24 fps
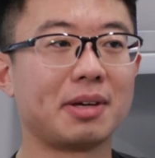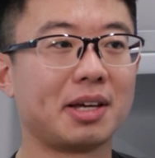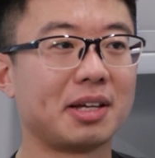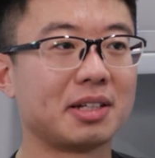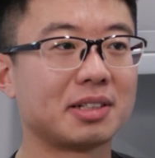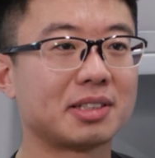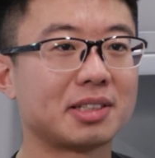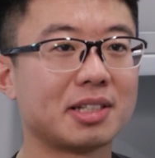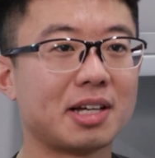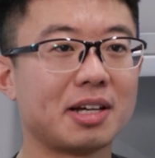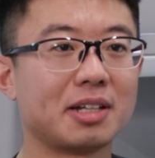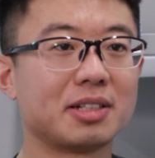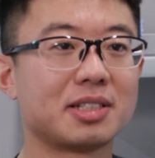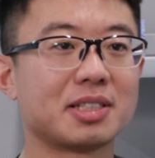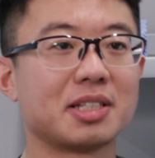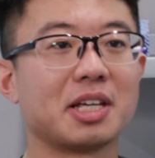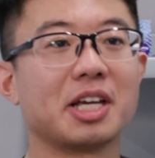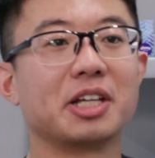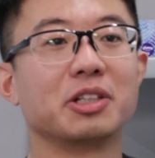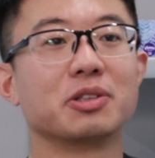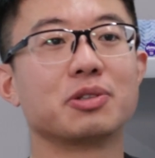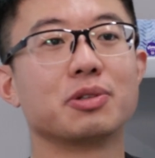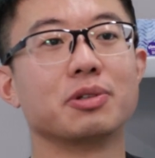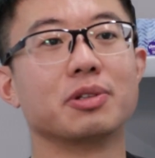insights
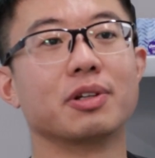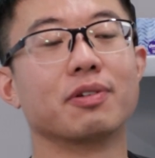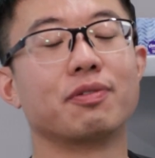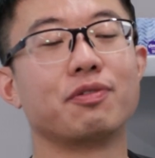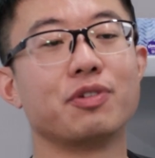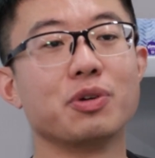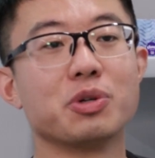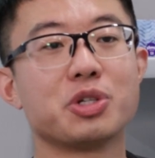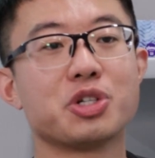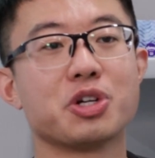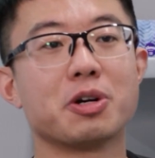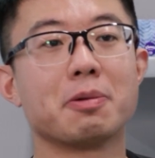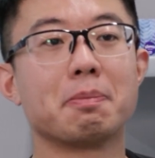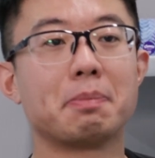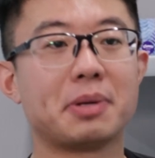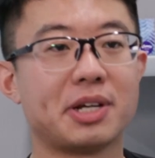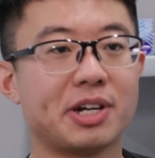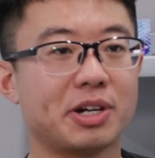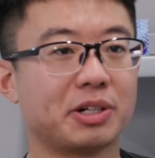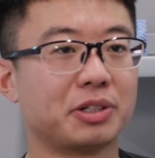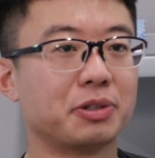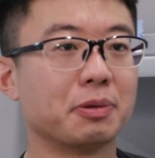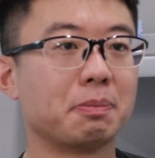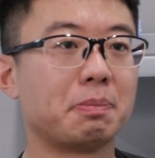into the future
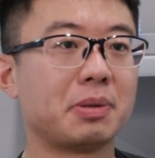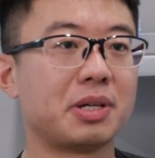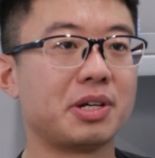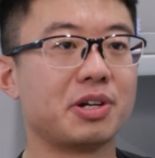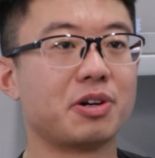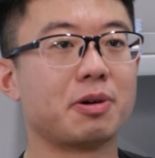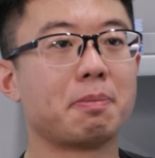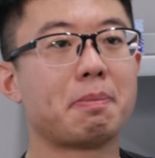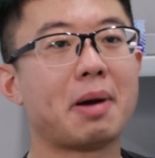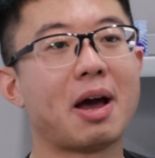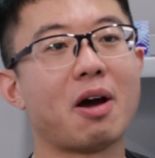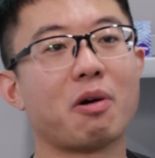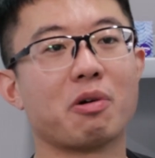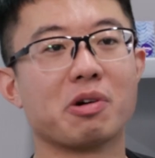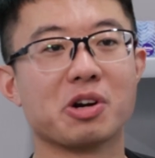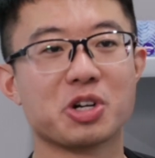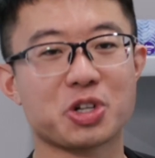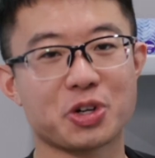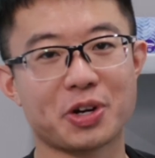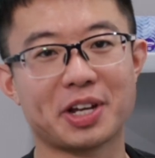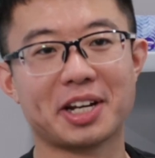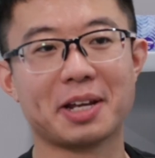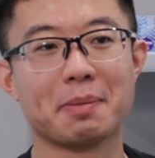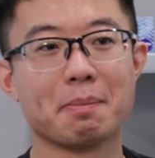peer-to-peer power
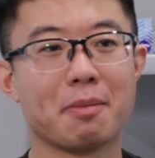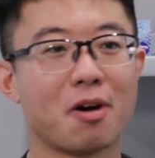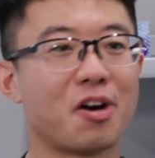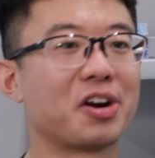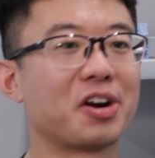trading